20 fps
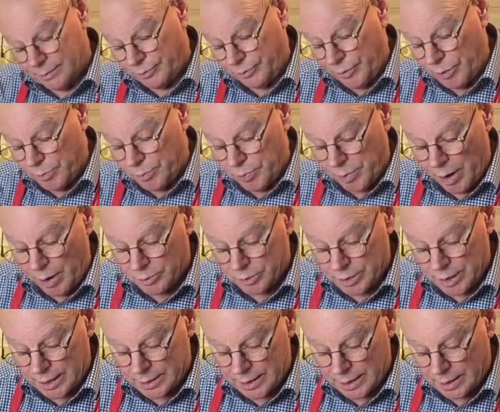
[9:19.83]
food
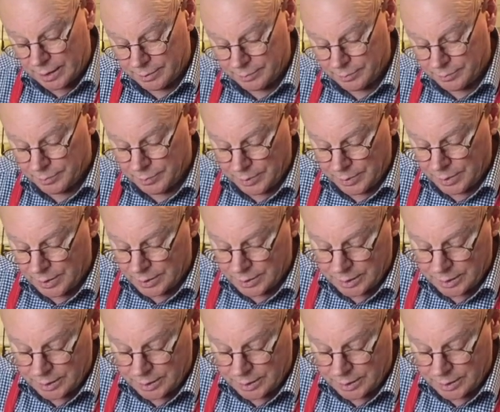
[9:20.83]
processor with the